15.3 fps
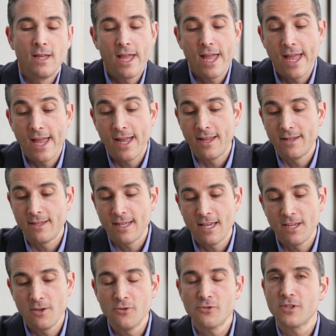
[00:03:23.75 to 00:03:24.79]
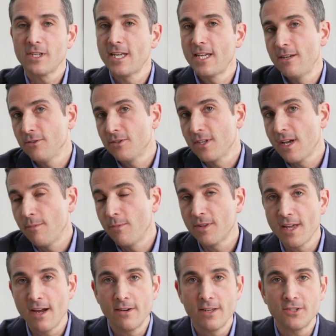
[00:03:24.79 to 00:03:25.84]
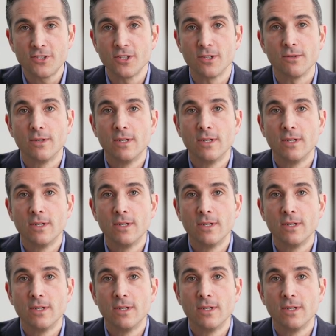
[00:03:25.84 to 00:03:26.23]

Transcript: and it usually heals up without issue.